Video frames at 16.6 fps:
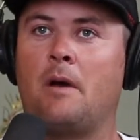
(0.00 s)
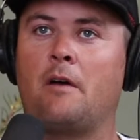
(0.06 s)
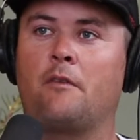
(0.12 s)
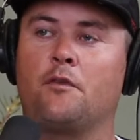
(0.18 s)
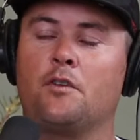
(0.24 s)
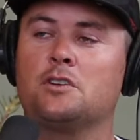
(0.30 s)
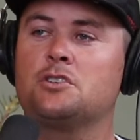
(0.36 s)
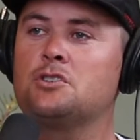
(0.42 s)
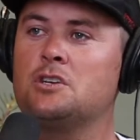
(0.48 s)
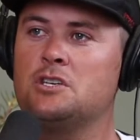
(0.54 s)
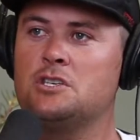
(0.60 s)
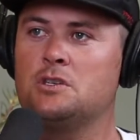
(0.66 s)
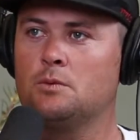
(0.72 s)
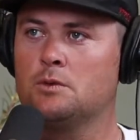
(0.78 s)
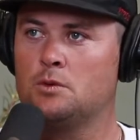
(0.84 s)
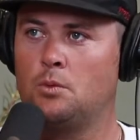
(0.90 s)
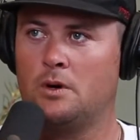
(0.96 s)
my
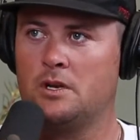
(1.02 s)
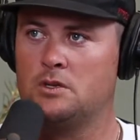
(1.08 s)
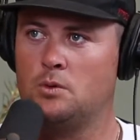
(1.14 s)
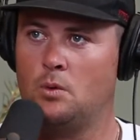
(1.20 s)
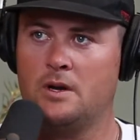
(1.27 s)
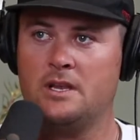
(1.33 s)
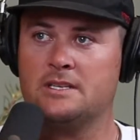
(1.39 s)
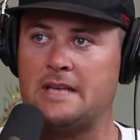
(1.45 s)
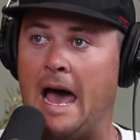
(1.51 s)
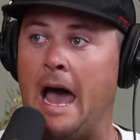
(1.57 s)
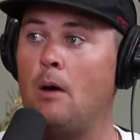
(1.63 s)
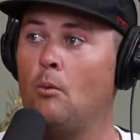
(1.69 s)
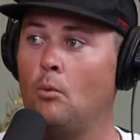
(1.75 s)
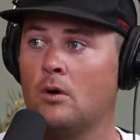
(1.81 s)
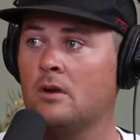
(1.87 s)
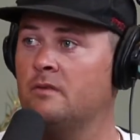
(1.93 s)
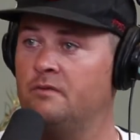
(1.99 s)
frustration with 2020 is I
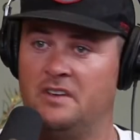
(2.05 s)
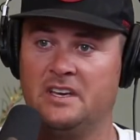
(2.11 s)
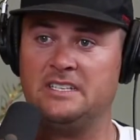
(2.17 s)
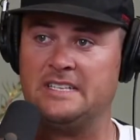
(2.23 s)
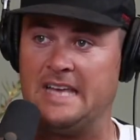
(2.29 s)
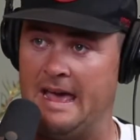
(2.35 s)
want to fix